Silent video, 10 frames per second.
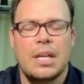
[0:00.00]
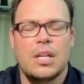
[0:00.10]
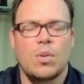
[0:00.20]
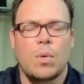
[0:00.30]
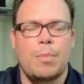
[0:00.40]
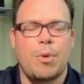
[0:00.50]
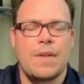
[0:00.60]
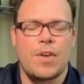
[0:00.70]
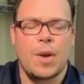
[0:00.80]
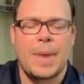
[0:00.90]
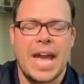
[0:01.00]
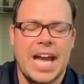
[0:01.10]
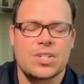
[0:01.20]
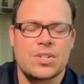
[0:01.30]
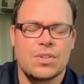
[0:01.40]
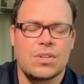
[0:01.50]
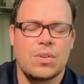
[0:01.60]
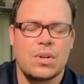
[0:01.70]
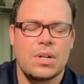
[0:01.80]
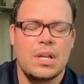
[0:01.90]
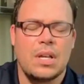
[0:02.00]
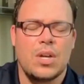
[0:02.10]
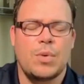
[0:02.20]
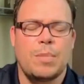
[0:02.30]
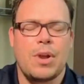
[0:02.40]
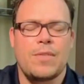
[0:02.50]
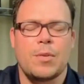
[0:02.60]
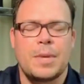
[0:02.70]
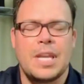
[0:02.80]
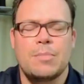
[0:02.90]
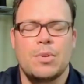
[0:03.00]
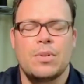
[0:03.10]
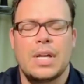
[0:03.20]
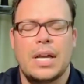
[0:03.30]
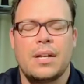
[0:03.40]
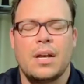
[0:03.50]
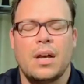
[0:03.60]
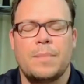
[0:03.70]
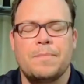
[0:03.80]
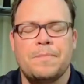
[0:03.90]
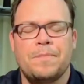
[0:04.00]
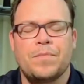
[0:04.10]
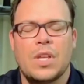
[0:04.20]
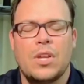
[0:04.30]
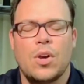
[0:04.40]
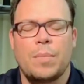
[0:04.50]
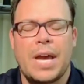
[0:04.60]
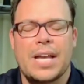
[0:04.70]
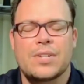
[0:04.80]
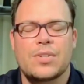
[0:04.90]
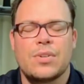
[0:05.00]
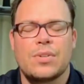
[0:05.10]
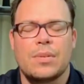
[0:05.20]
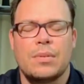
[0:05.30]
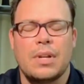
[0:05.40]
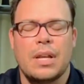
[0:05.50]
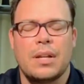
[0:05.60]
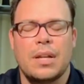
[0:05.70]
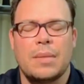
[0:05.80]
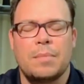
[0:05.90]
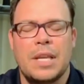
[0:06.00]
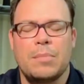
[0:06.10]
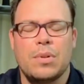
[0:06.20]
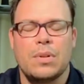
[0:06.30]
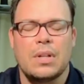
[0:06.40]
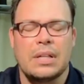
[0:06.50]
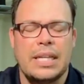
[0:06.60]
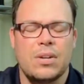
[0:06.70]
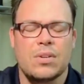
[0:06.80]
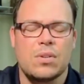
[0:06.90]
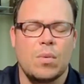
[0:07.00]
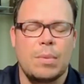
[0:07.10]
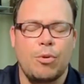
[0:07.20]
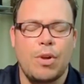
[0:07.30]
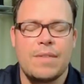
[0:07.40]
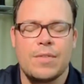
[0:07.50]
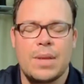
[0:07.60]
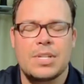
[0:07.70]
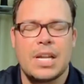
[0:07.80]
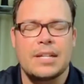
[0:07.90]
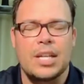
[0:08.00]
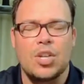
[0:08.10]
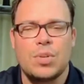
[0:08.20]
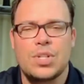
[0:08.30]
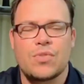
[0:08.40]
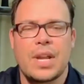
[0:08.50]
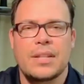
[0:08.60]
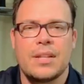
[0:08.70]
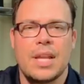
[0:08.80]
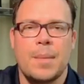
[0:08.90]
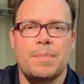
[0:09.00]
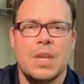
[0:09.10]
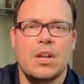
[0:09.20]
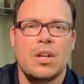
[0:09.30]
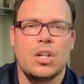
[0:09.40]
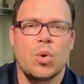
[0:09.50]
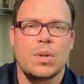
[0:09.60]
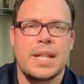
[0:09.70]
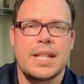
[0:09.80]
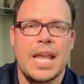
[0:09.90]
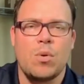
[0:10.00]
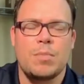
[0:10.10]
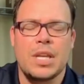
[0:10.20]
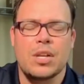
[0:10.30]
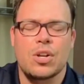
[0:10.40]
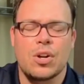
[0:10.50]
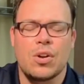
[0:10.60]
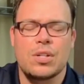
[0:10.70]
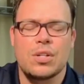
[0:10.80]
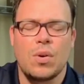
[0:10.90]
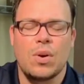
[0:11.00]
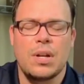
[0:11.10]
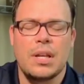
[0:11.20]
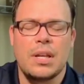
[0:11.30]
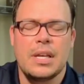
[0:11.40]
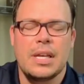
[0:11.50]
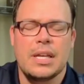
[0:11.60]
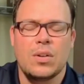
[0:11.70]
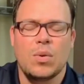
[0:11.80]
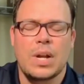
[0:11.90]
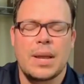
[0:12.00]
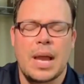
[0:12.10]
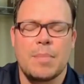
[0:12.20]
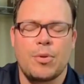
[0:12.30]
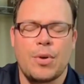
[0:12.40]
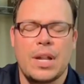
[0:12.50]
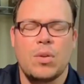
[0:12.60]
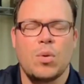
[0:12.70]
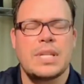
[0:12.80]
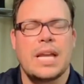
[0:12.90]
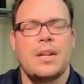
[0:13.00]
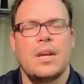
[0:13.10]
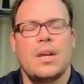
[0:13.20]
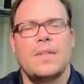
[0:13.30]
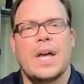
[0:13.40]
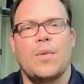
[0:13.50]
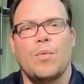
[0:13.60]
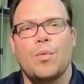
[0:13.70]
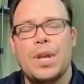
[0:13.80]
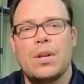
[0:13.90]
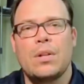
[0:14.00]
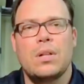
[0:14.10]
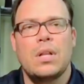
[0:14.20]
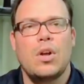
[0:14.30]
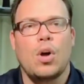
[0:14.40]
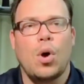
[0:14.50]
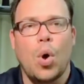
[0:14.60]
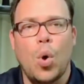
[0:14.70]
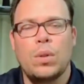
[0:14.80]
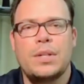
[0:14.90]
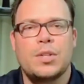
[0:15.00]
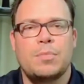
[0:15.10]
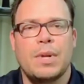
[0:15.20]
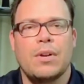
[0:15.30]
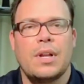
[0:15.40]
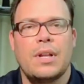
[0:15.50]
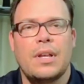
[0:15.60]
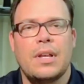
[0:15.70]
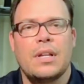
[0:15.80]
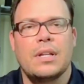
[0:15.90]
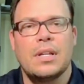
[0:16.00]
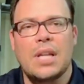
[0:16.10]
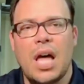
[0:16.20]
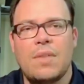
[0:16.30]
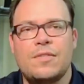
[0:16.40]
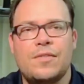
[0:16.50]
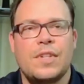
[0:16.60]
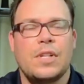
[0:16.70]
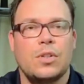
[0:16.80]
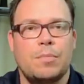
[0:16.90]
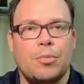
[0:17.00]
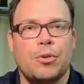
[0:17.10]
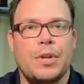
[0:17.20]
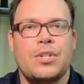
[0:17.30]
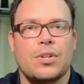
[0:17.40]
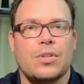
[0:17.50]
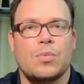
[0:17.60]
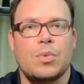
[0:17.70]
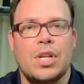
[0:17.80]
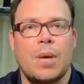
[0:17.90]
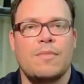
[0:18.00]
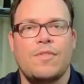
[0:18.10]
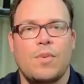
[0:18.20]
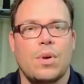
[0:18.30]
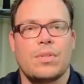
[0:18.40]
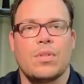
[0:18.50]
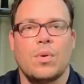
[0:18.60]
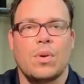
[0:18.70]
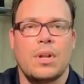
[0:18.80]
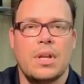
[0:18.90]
Lord, we pray for our pastors, Lord. We pray for people that. Uh, you know, pastors and, and, and people, leaders, Lord, we pray for them tonight that you would strengthen them, Lord, that they would be encouraged, Lord. And Lord, I, I pray, Lord, that that real Holy Spirit, love-filled preachers would come forth, Lord.